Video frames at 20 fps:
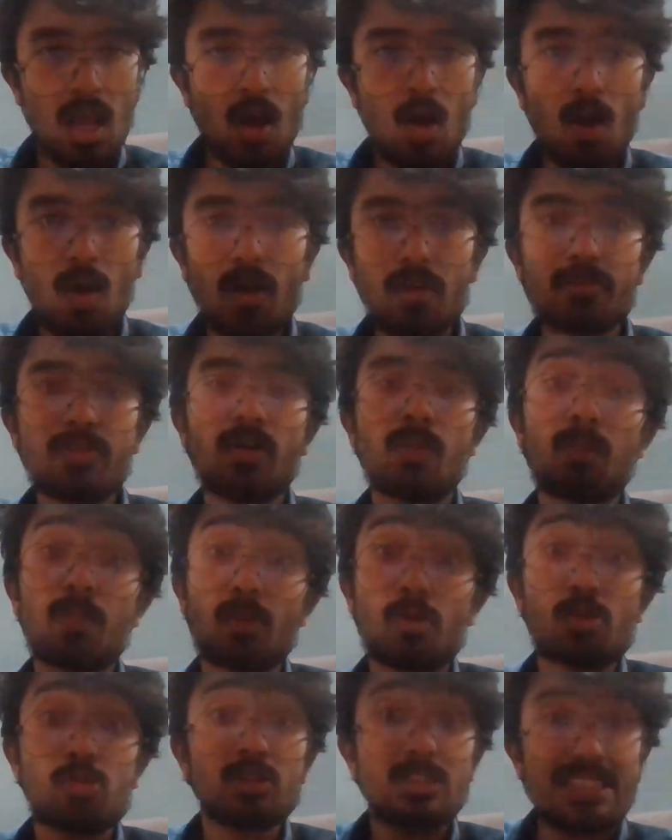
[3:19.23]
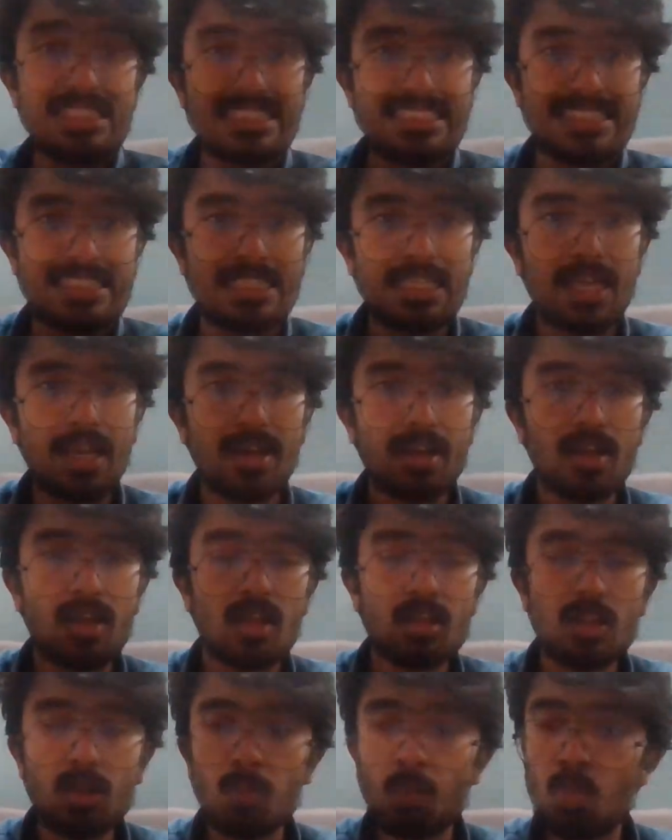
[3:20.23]
of processing it,
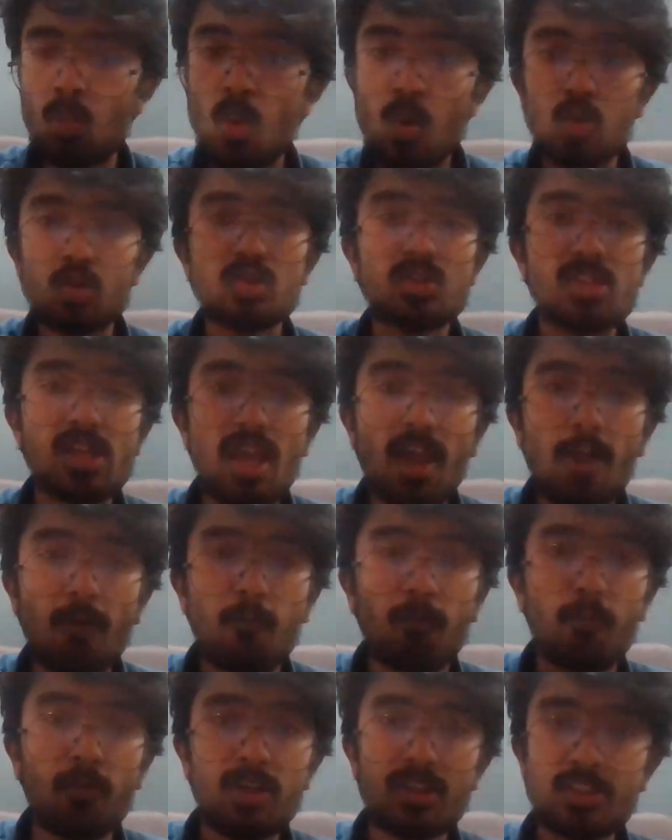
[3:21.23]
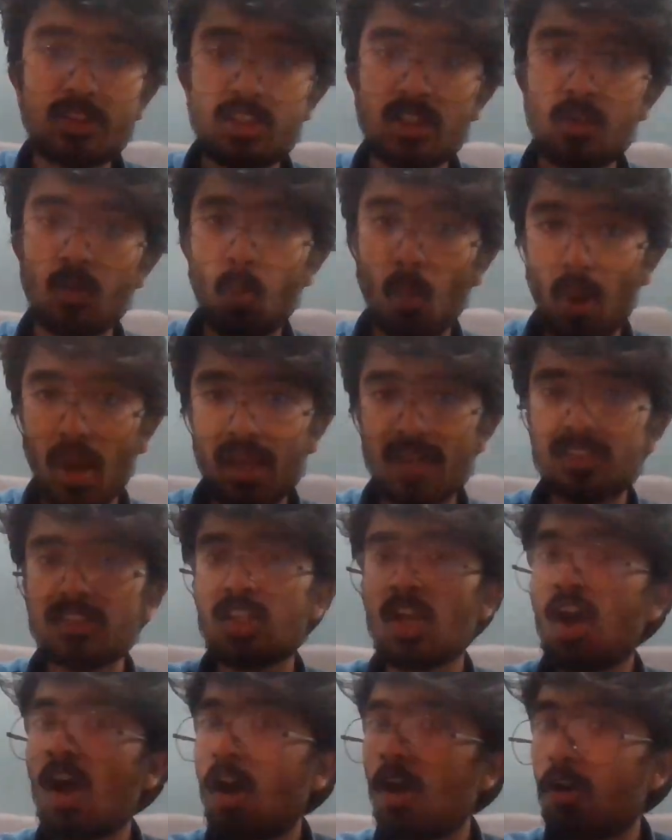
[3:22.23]
the most efficient ways
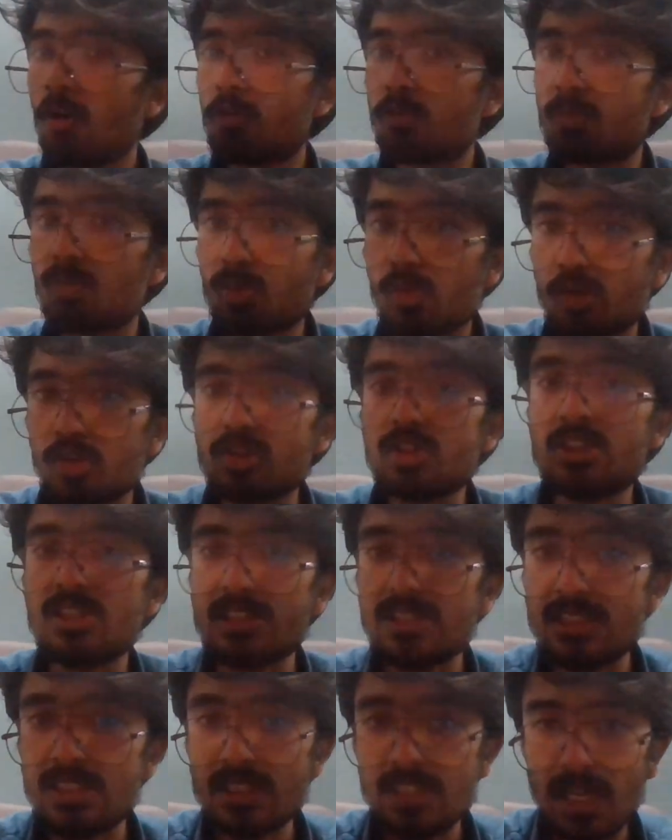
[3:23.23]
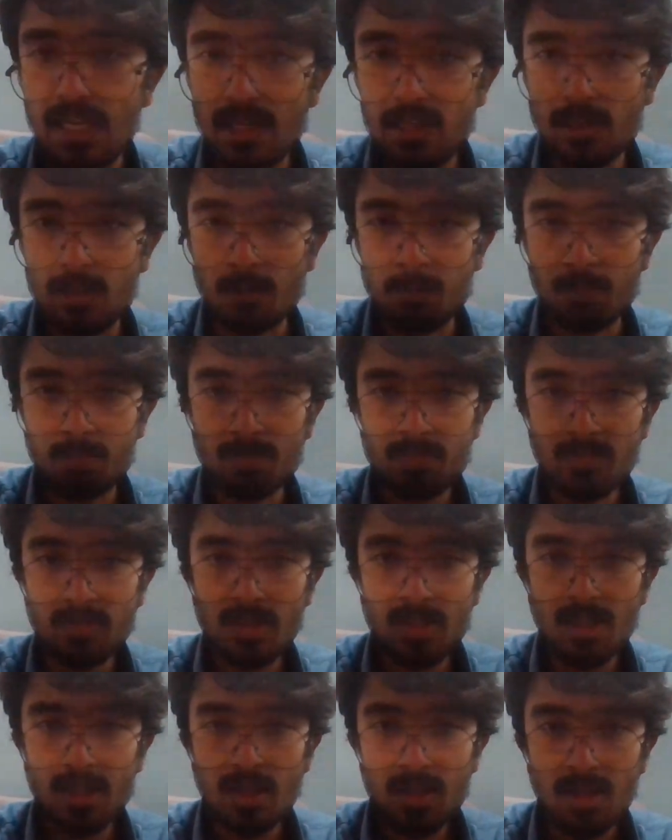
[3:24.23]
of processing data.
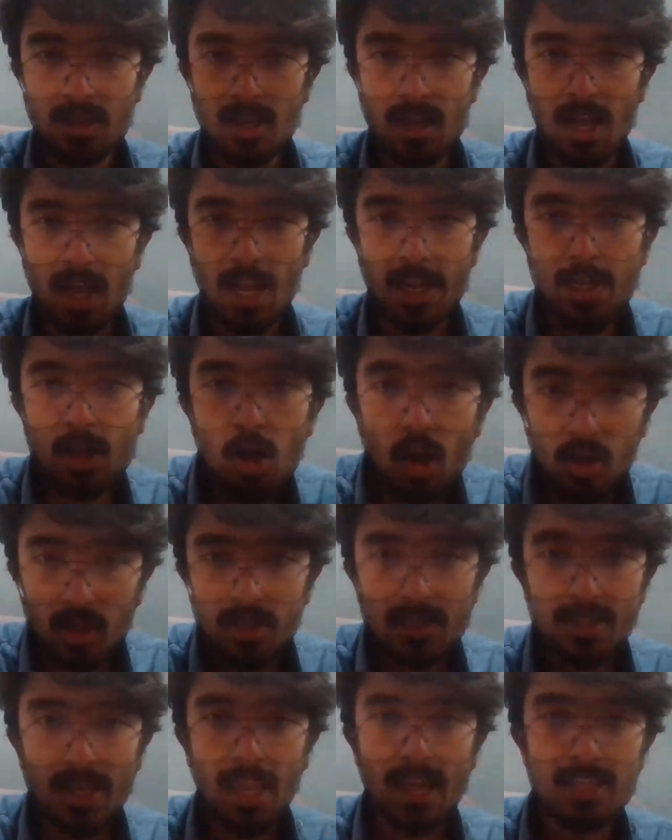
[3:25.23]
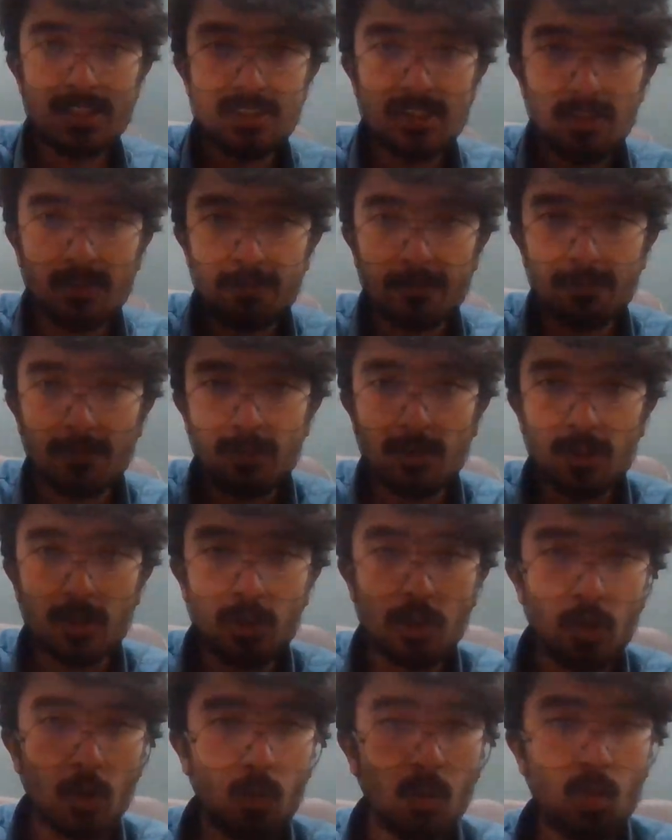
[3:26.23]
I got a taste of
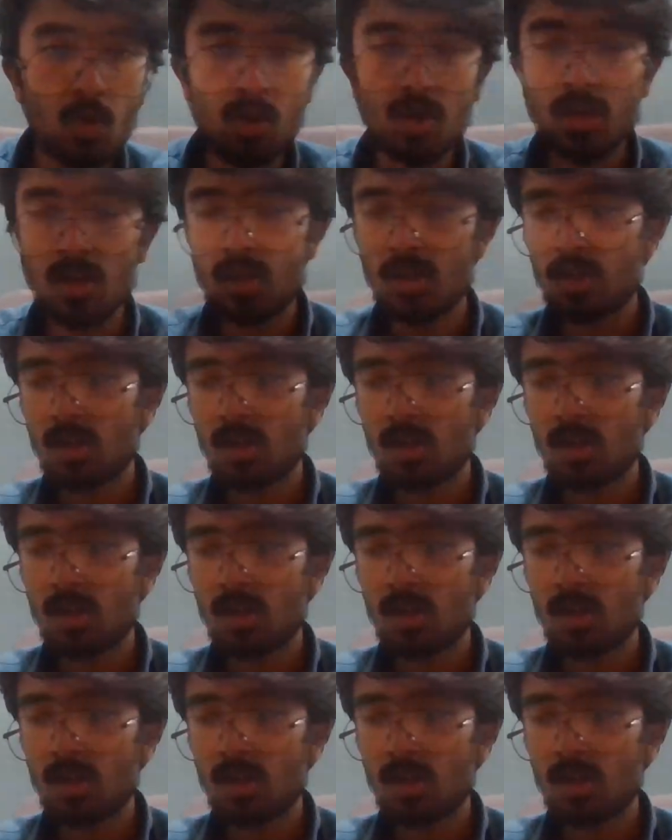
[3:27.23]
do